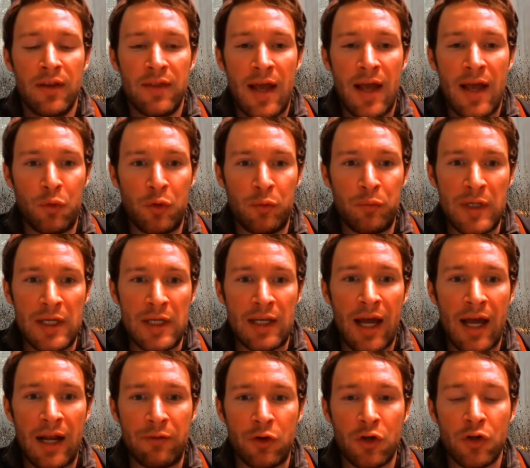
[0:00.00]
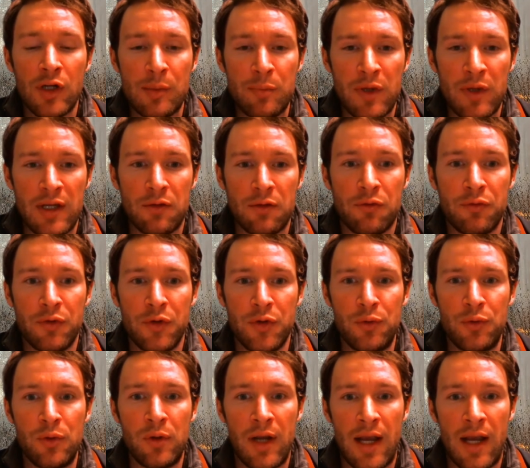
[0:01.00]
that would be kind of creeping
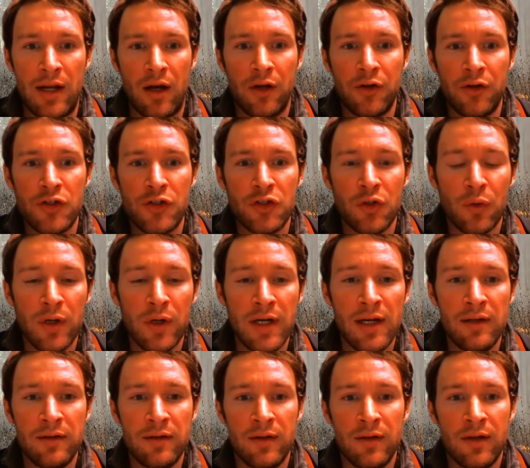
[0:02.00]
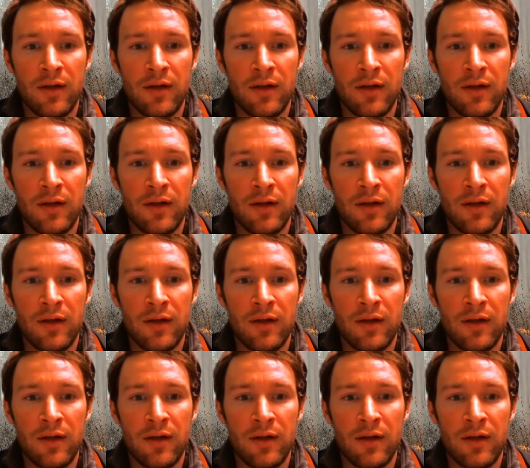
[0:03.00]
through an understory